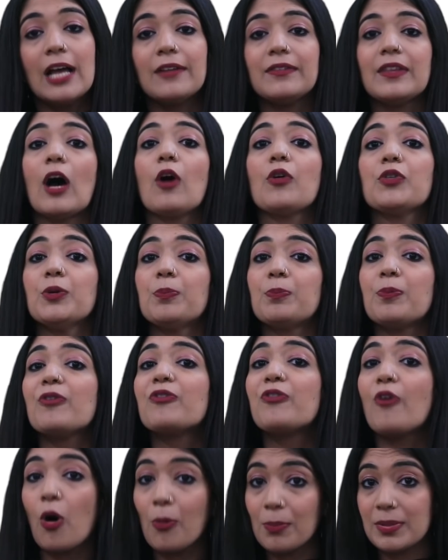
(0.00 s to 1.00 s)
Now, the
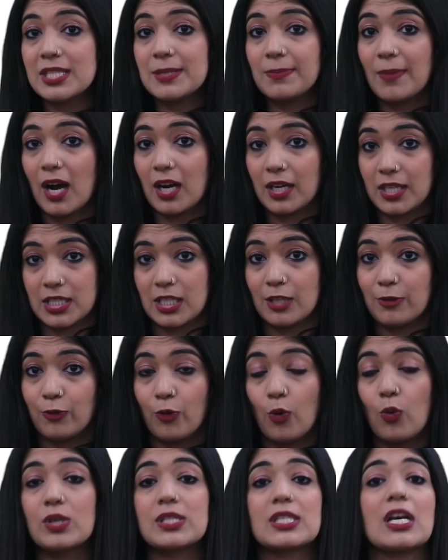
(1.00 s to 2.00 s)
performance marketing
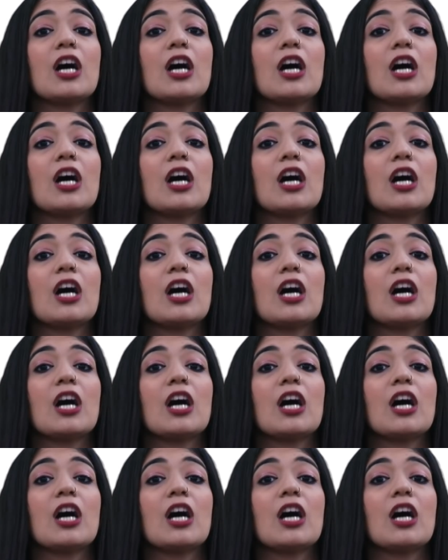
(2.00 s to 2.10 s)
folks